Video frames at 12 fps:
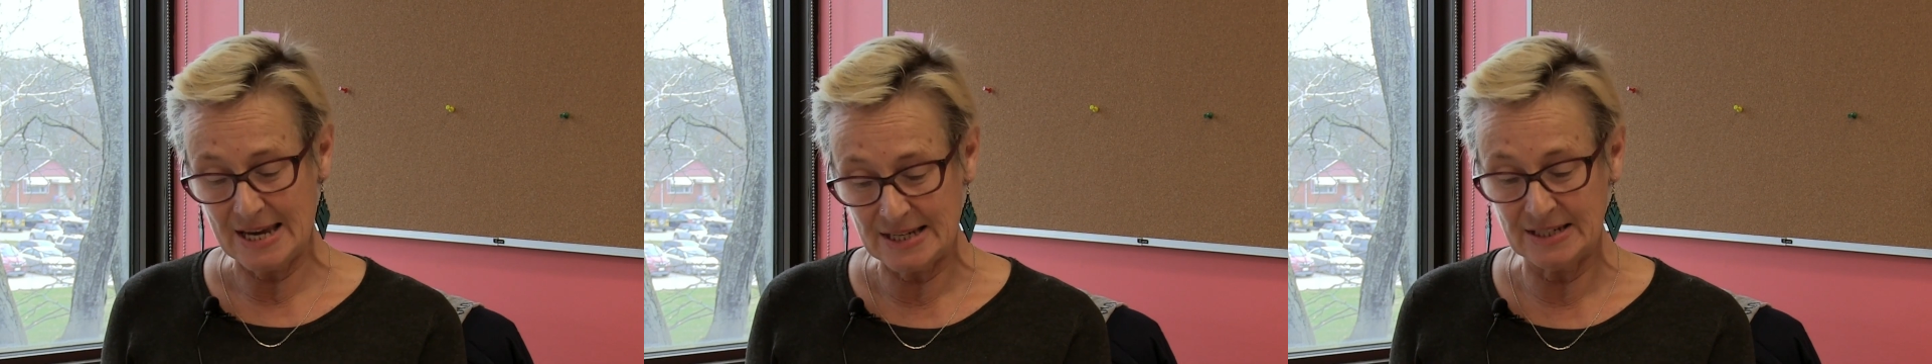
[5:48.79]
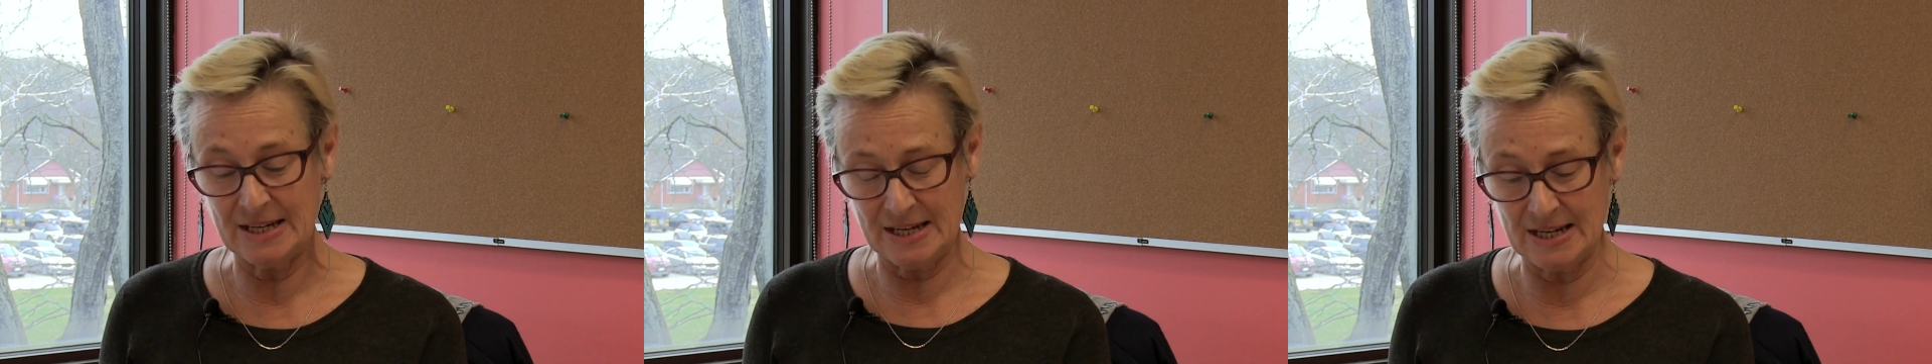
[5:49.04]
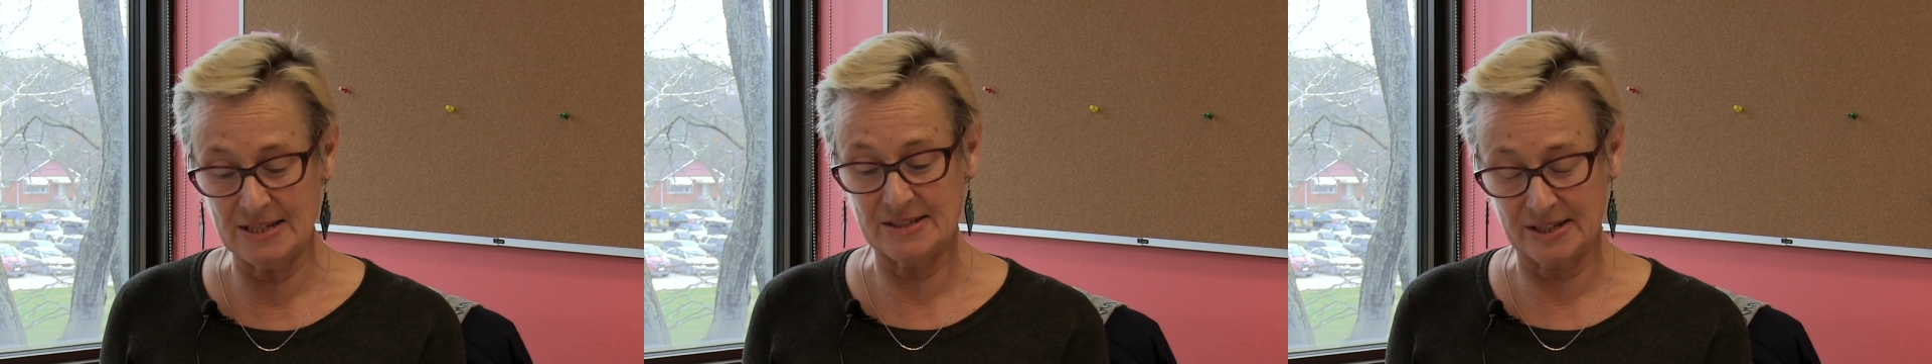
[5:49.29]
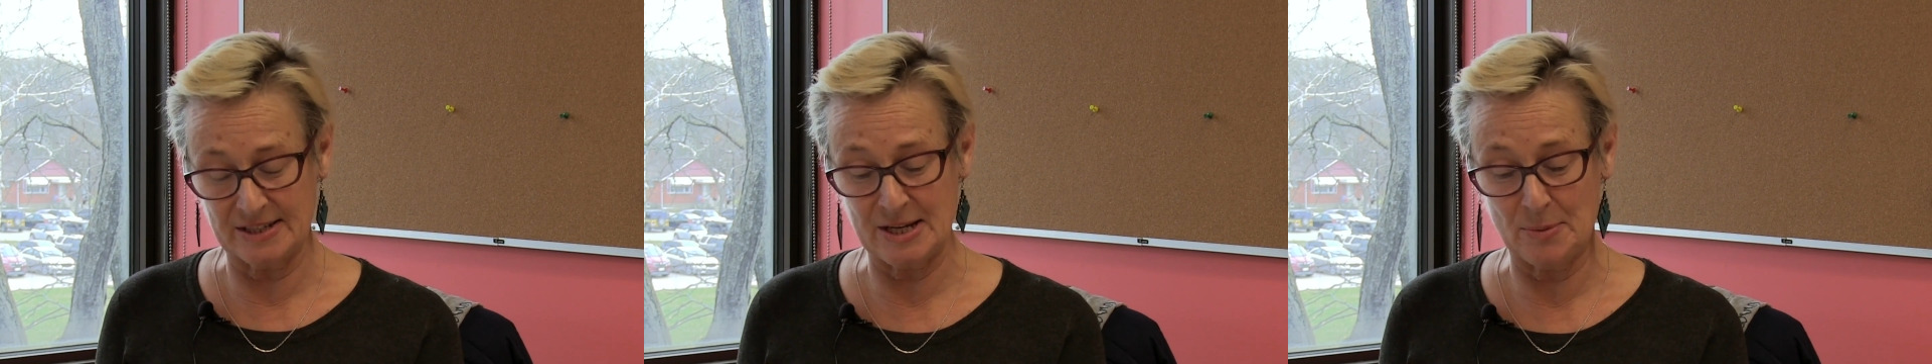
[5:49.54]
in
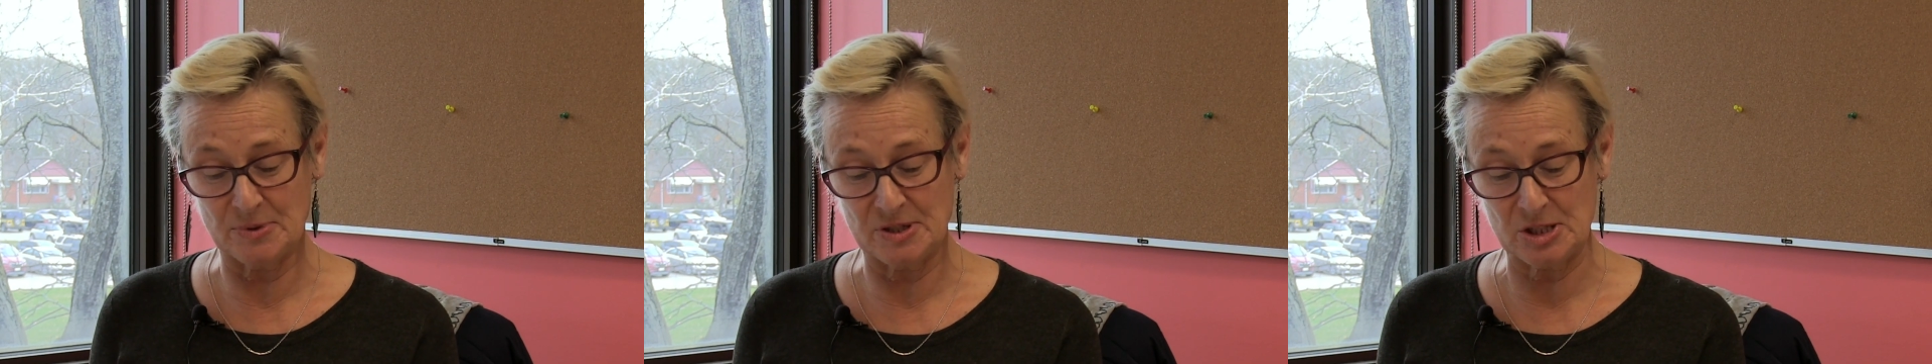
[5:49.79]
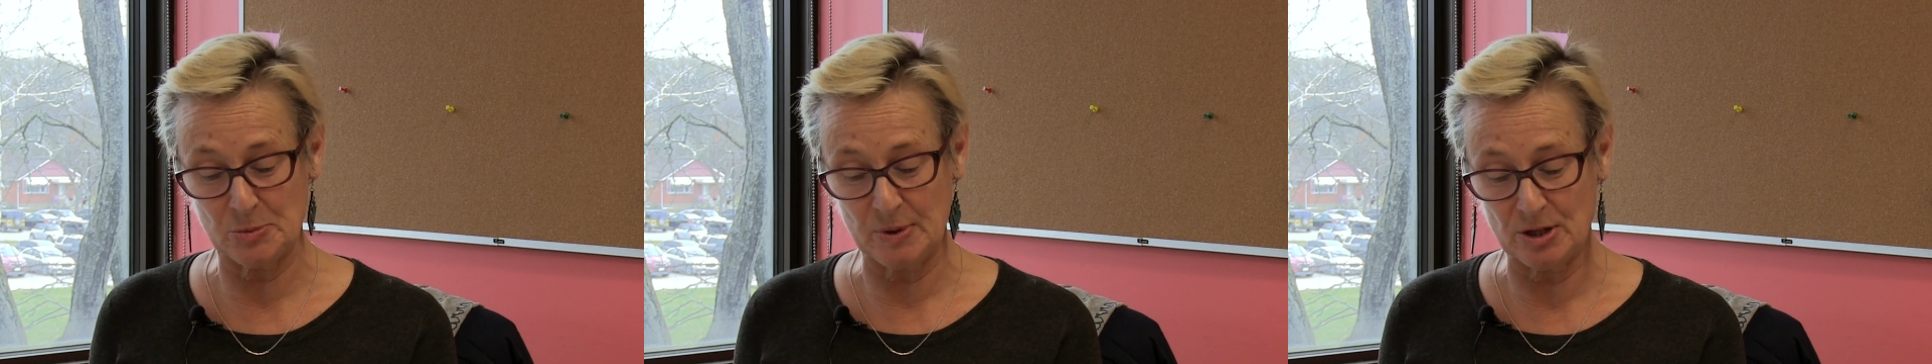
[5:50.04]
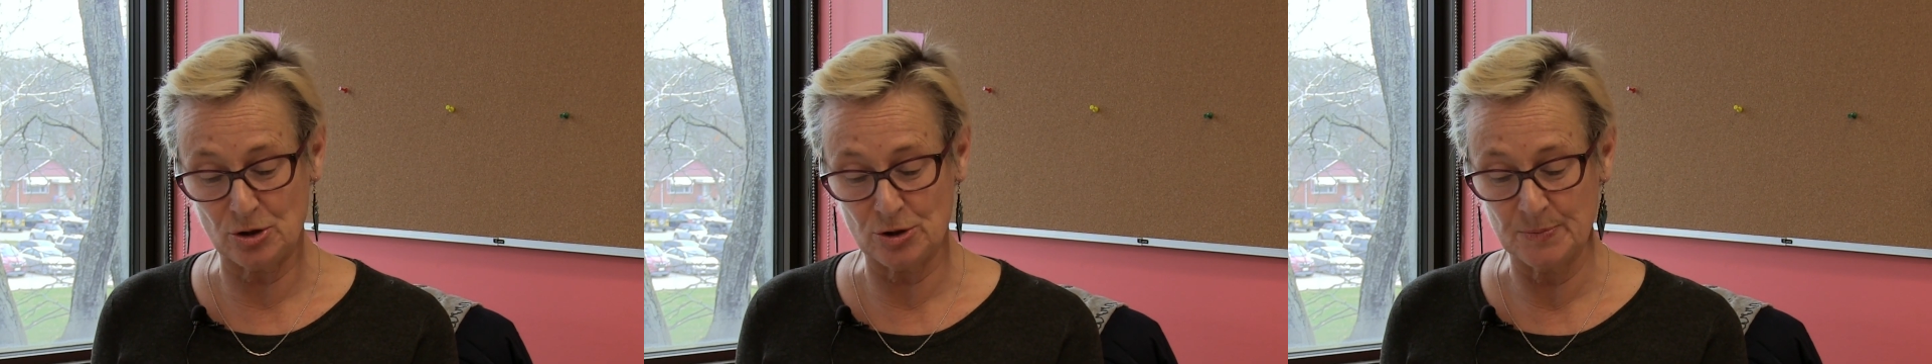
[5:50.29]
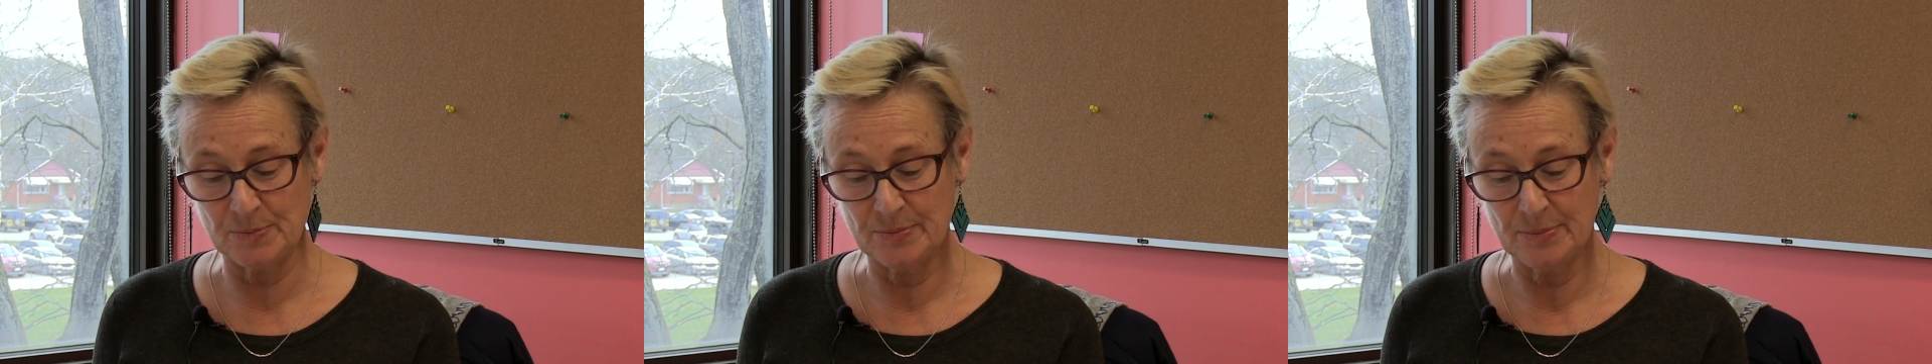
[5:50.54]
his acceptance
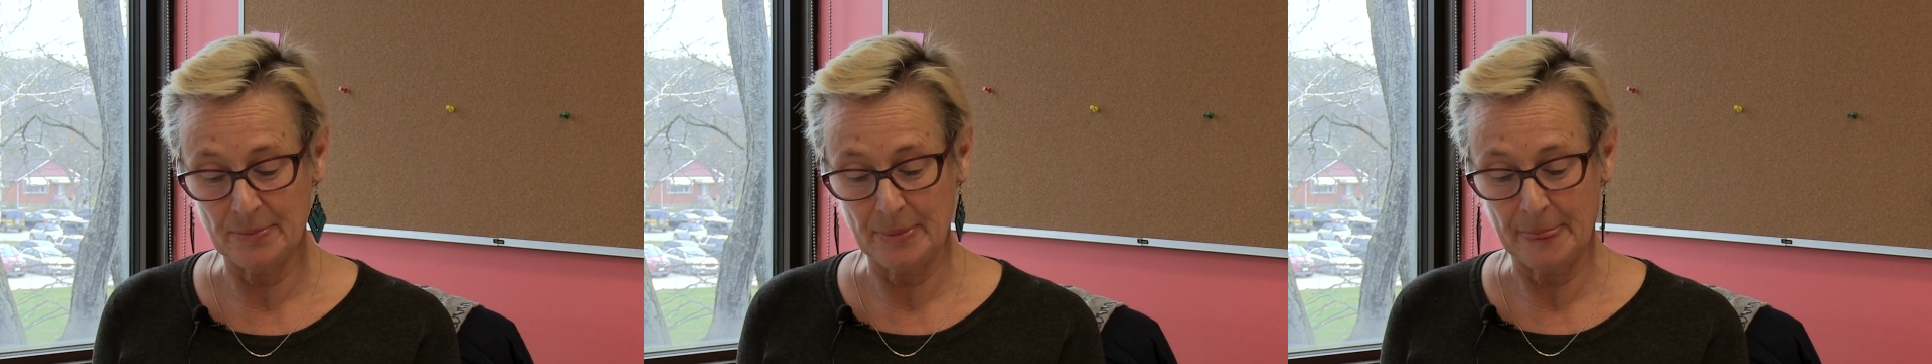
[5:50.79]
speech.